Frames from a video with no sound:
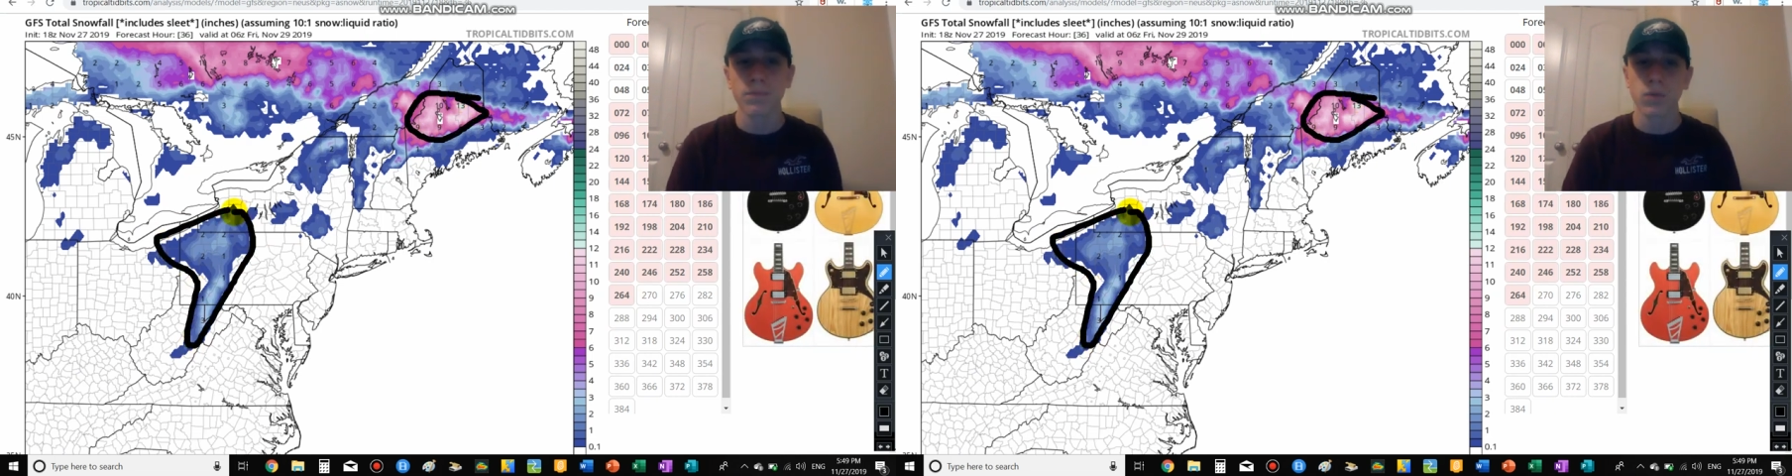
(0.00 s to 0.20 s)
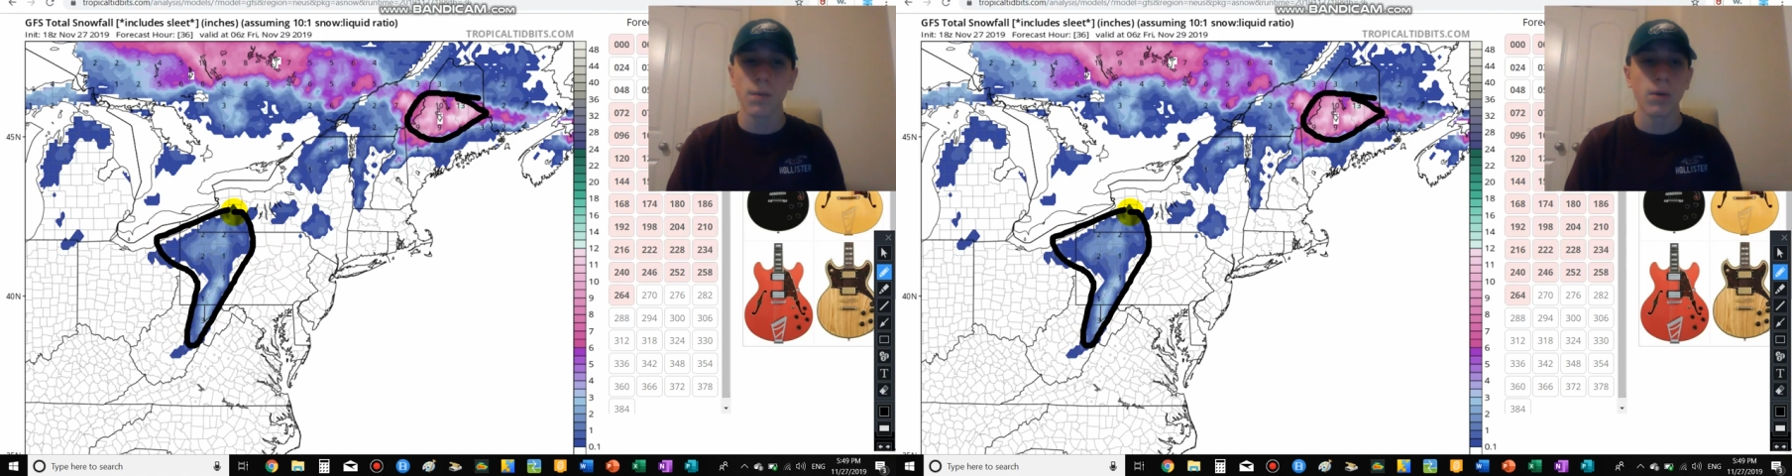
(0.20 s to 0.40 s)

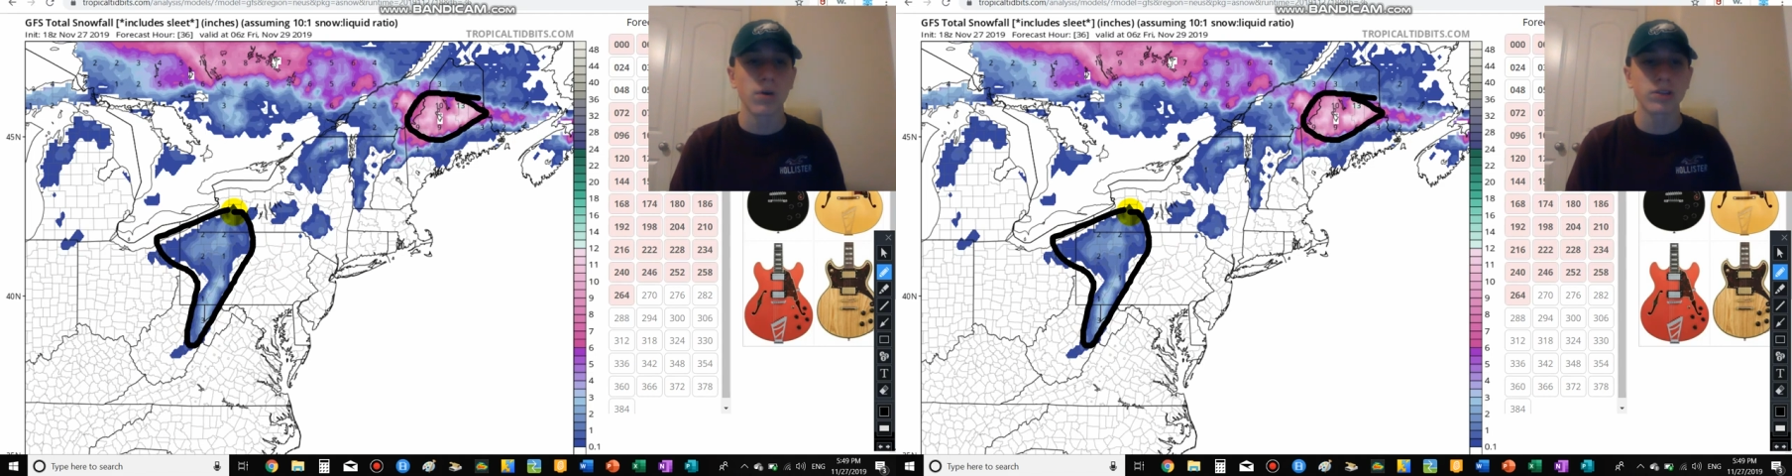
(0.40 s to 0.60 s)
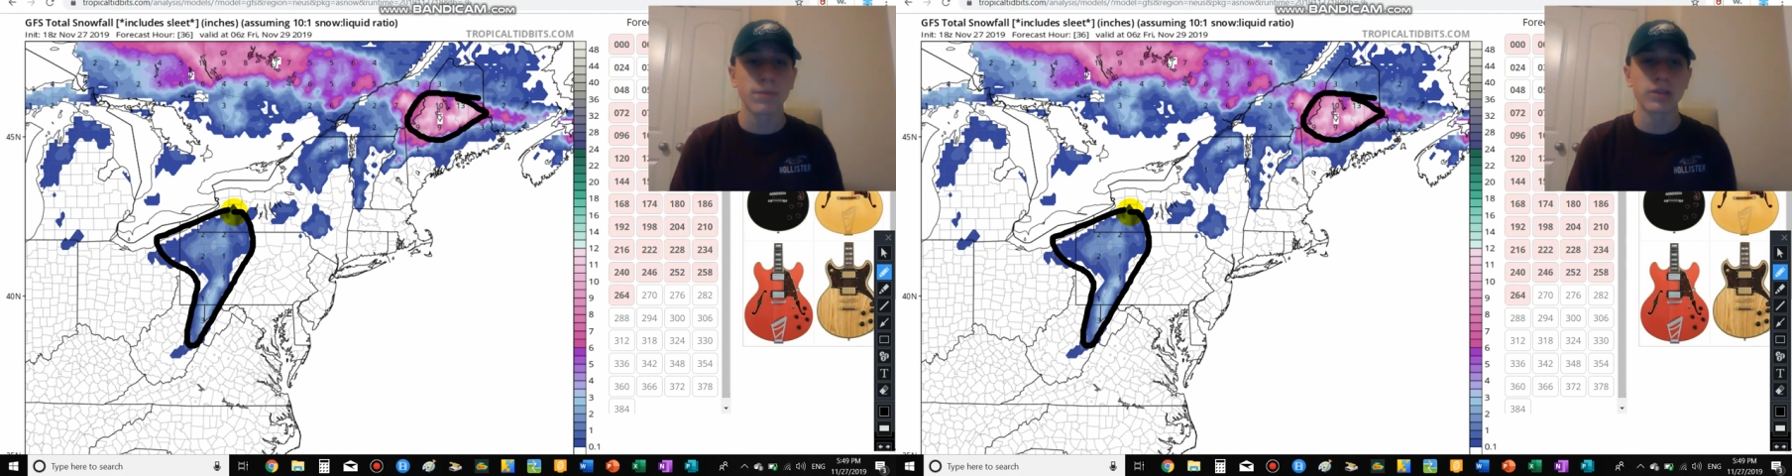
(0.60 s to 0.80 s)
Probably
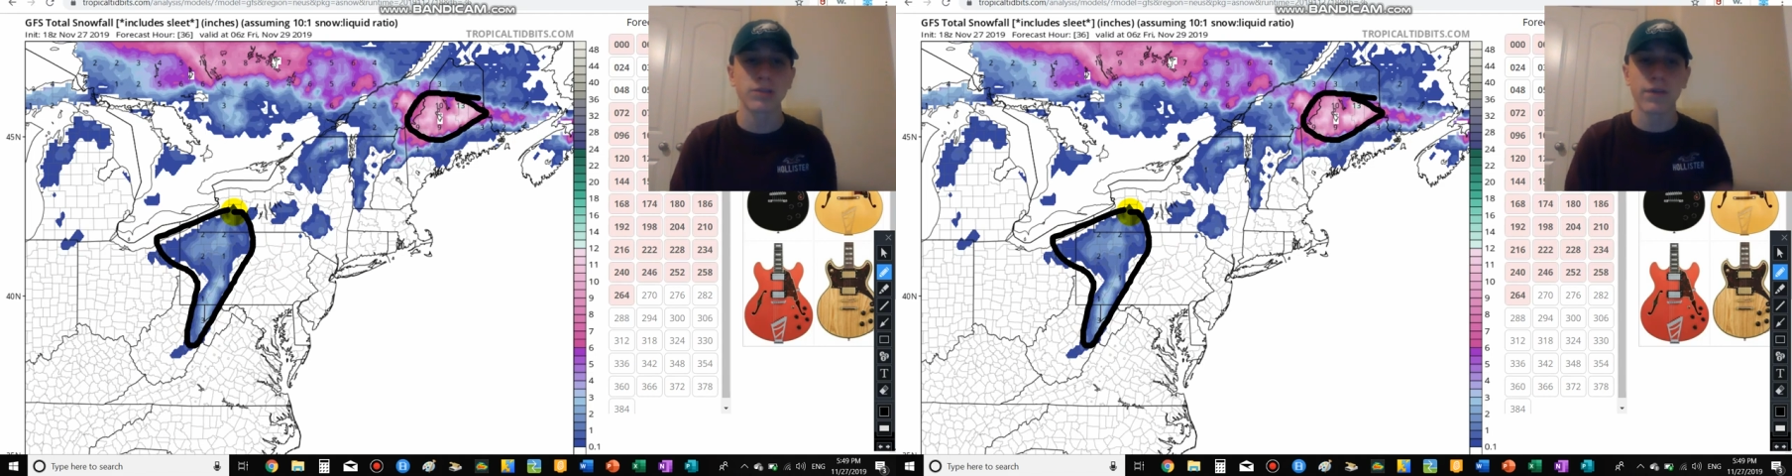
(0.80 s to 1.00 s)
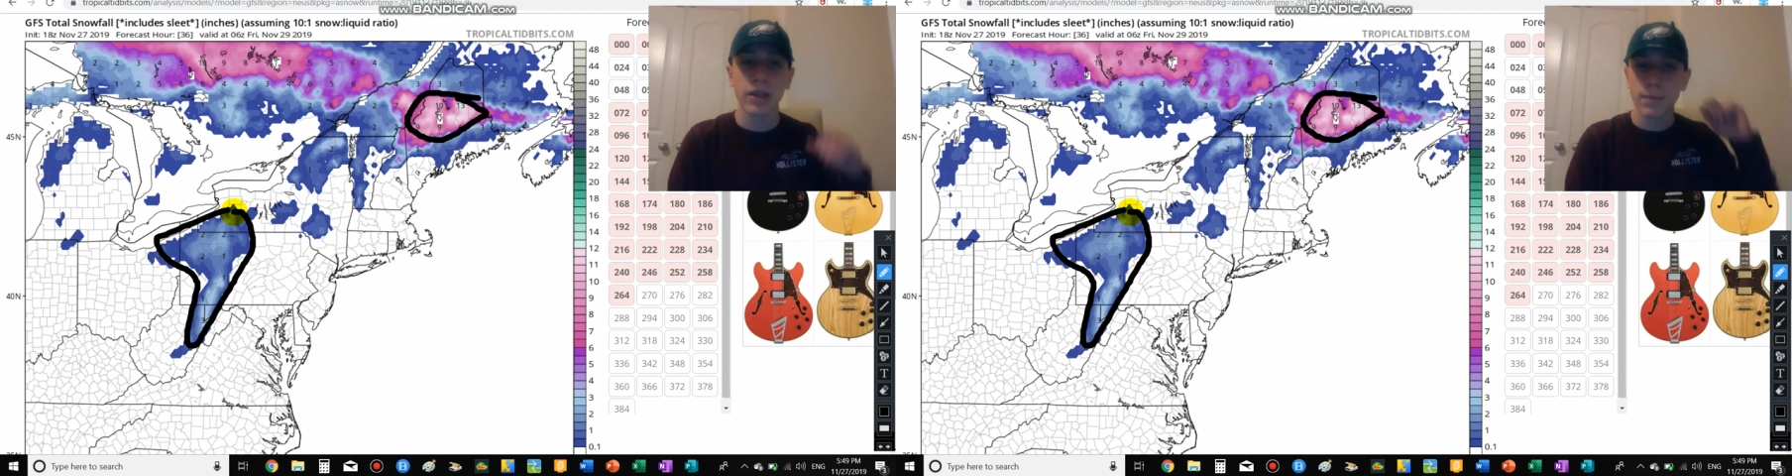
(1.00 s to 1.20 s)
western
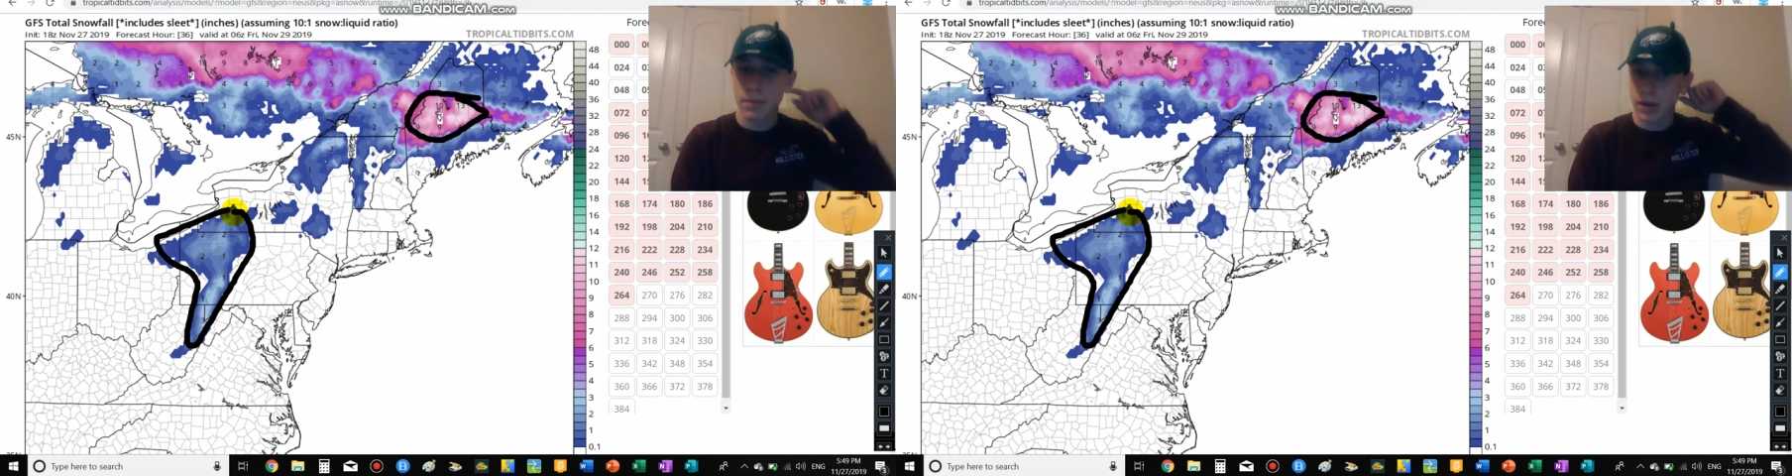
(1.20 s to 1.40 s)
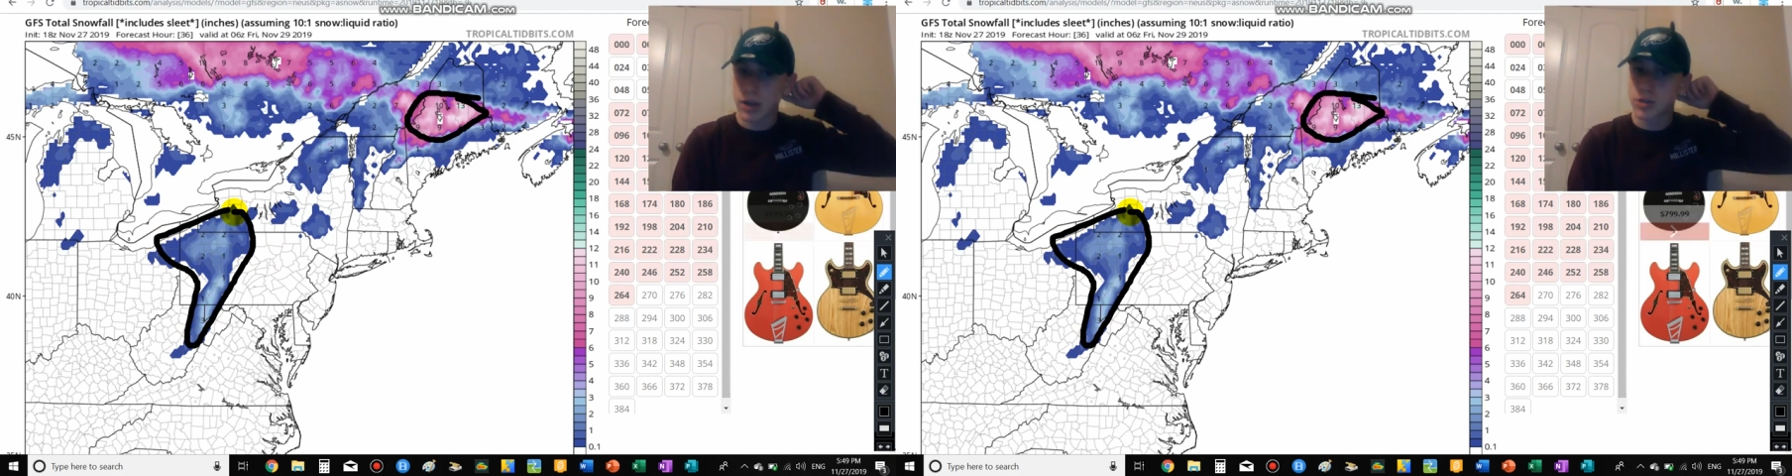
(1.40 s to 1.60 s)
Pennsylvania,
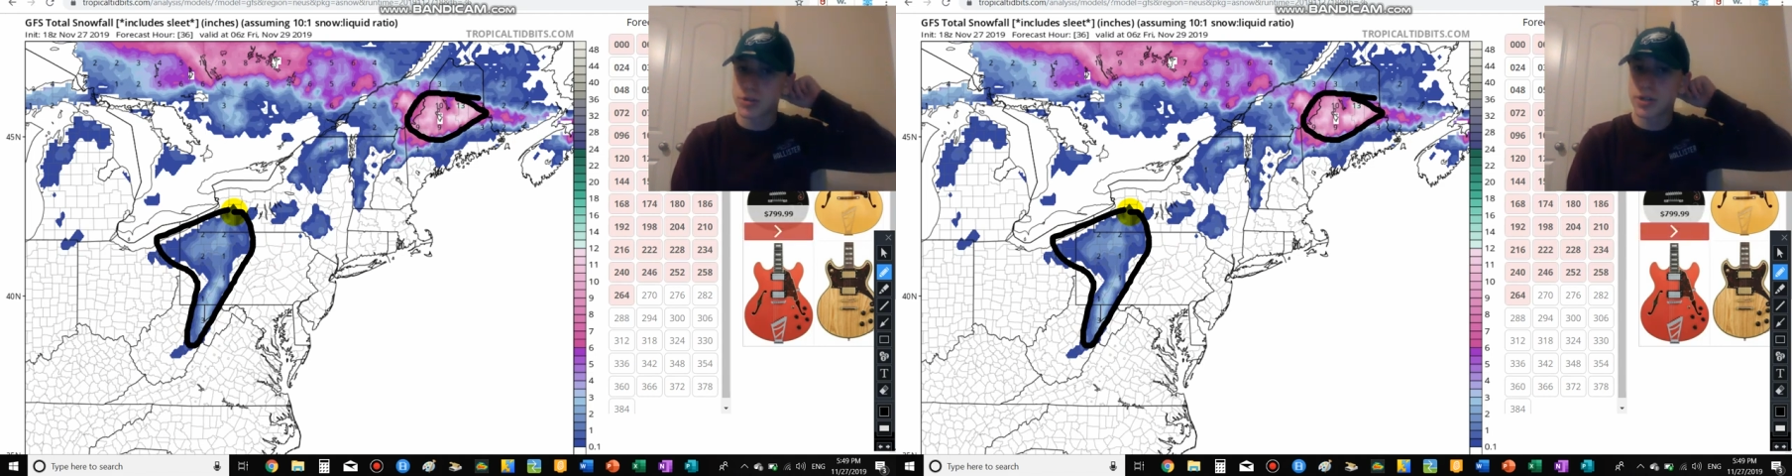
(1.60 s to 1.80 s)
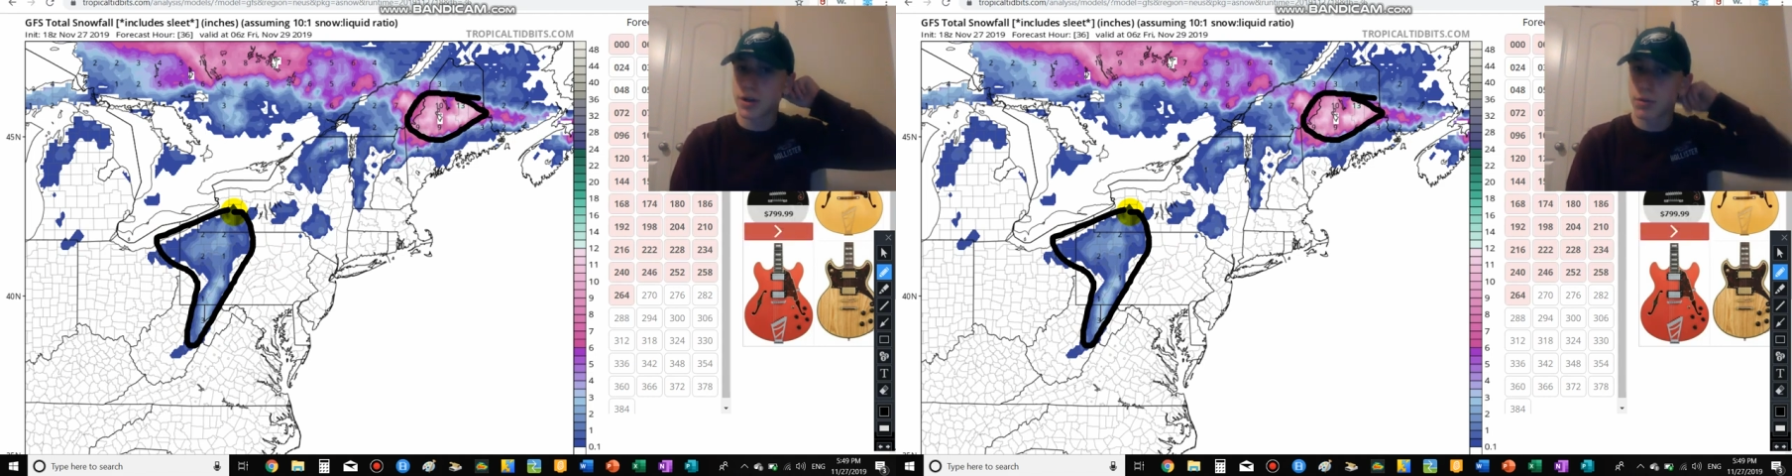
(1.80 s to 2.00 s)
maybe an inch or
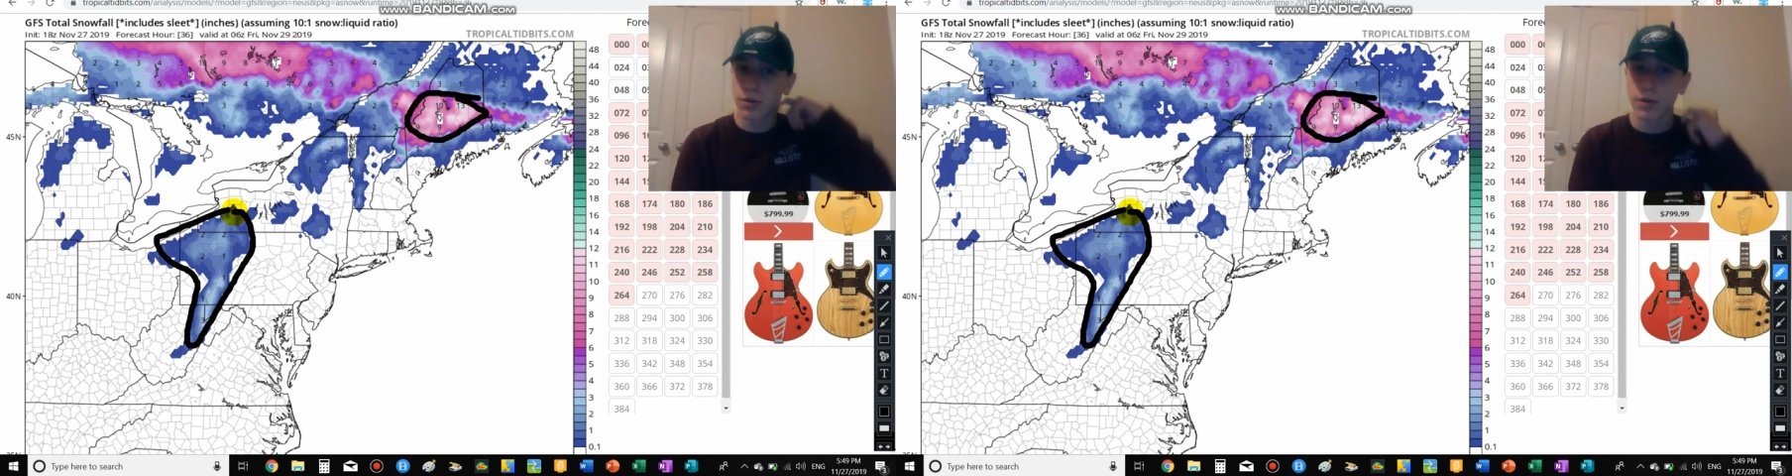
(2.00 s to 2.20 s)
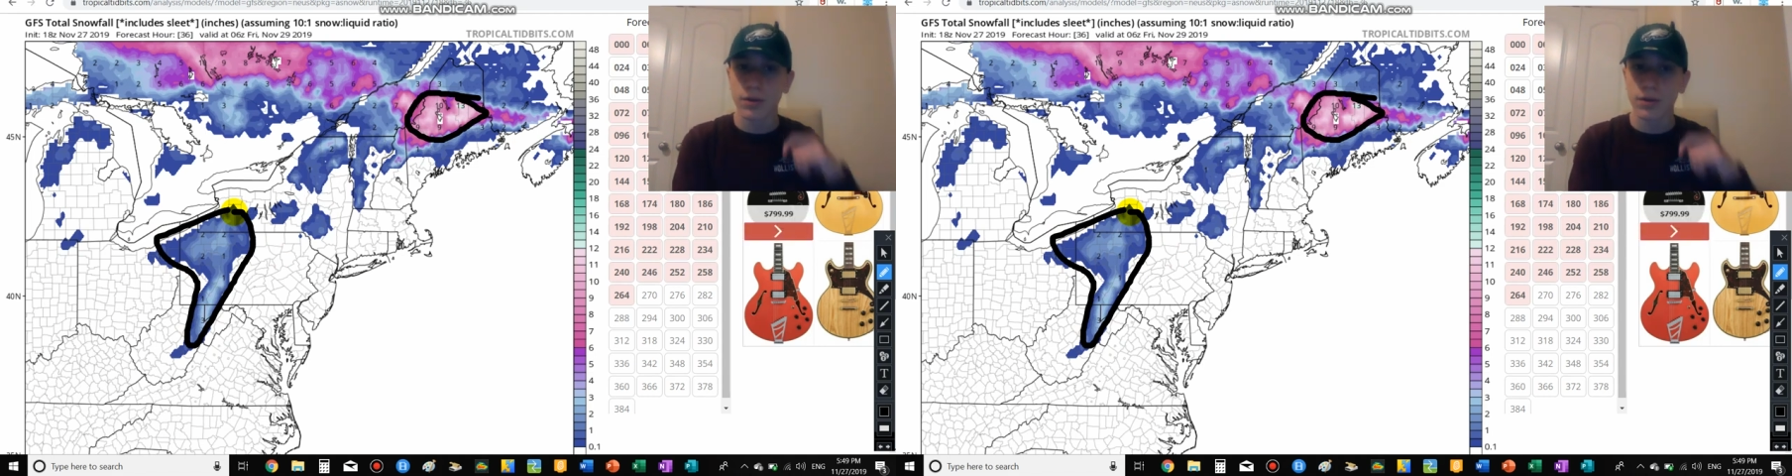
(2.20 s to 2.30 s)
two.